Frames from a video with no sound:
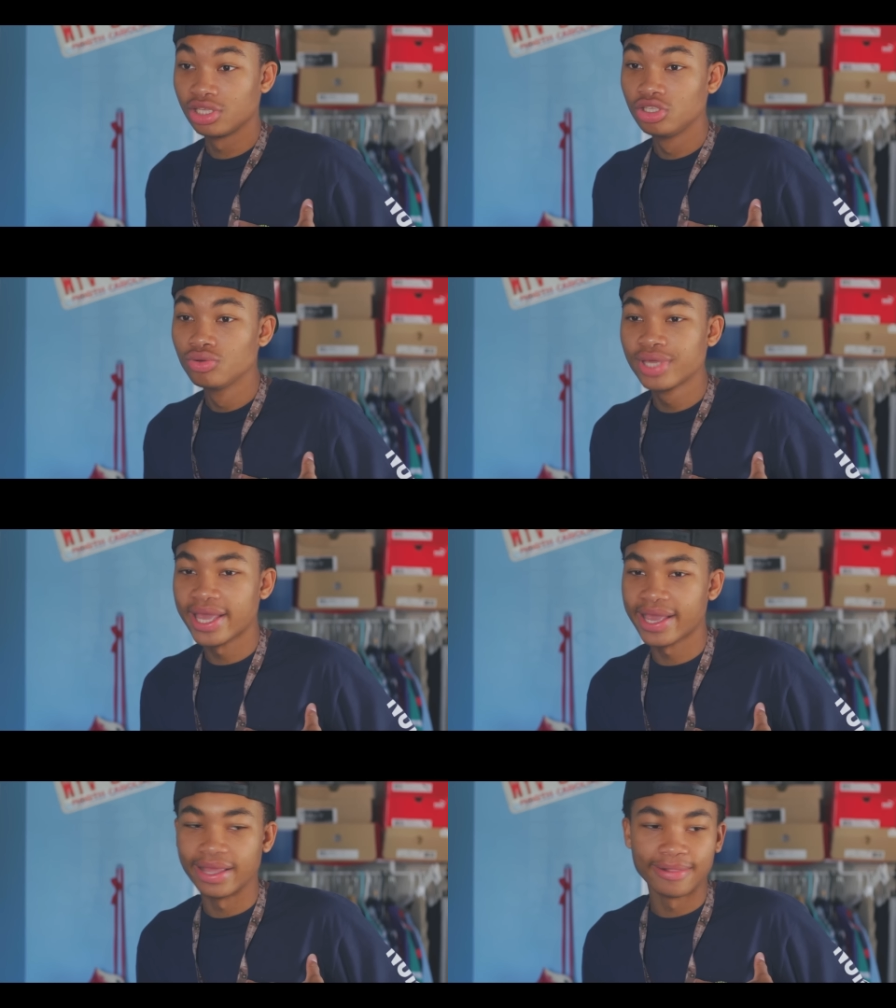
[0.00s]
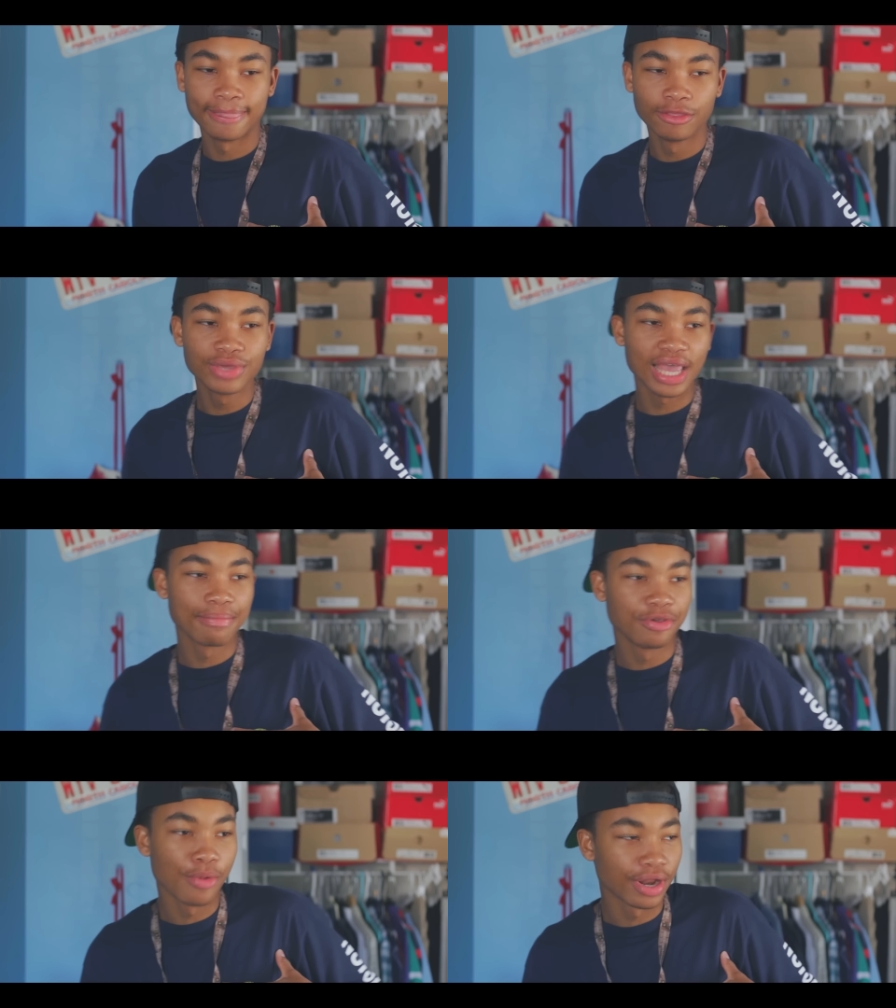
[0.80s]
You can't
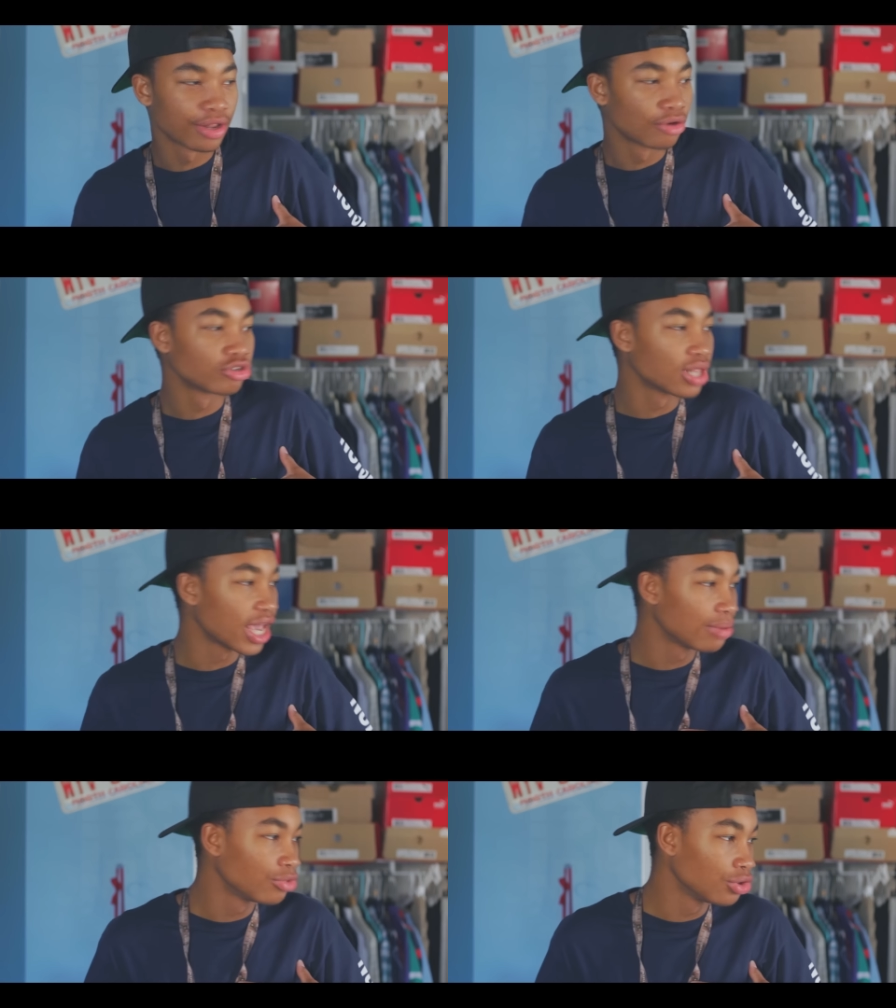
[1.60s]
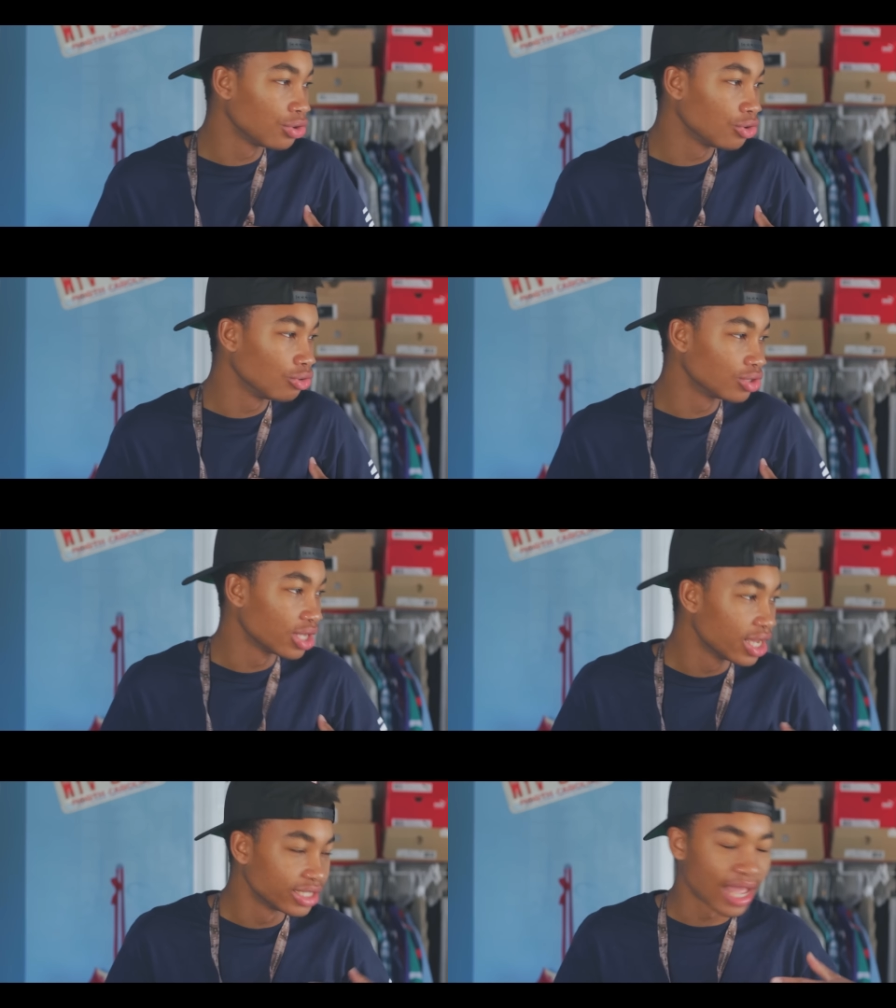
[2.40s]
be one of those lame dudes
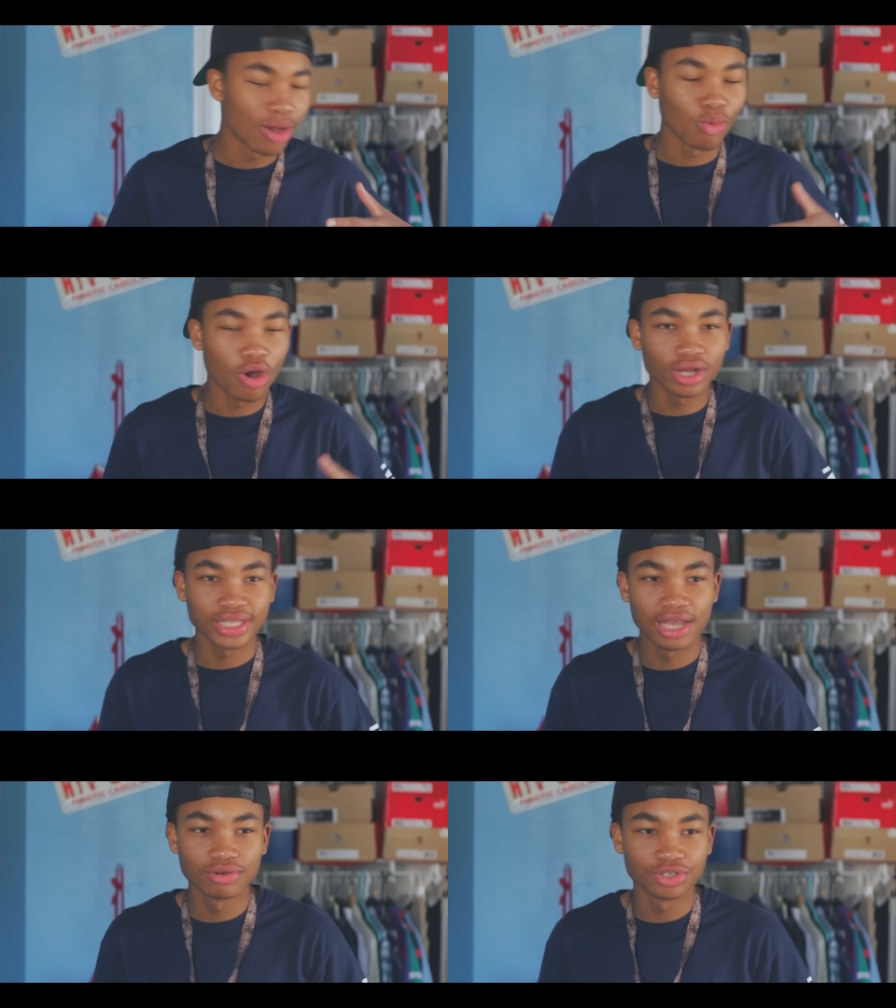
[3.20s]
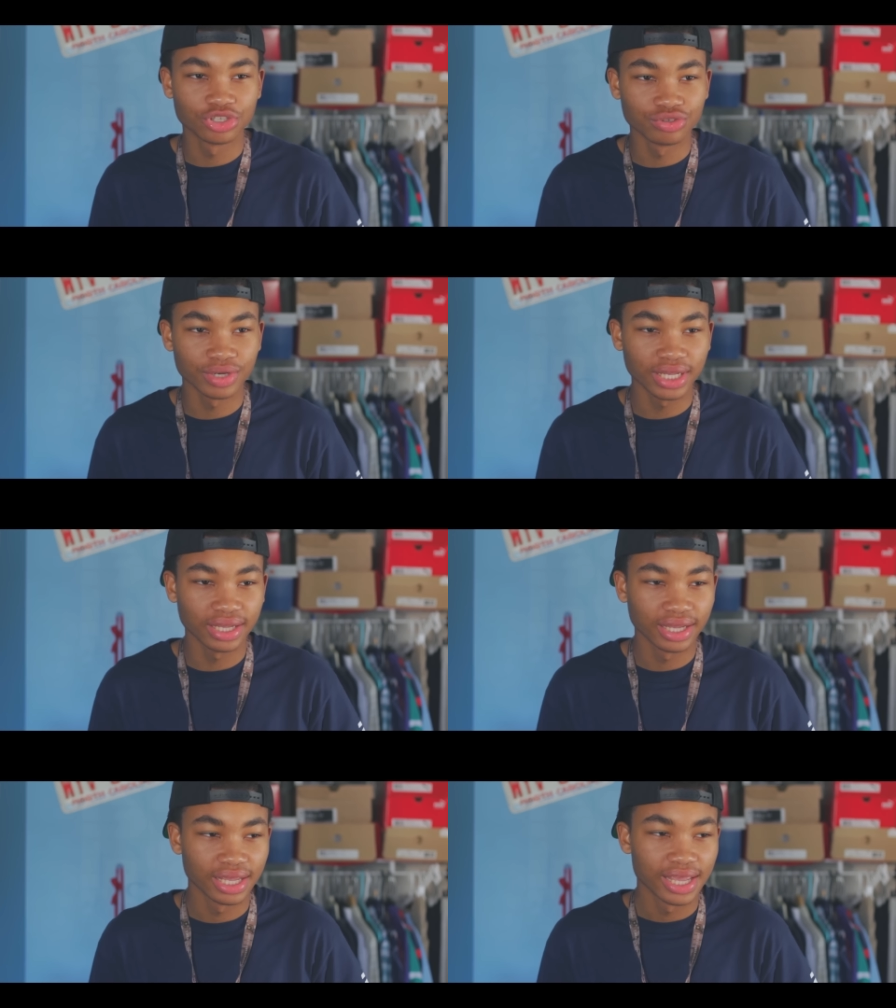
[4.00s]
that walk down the street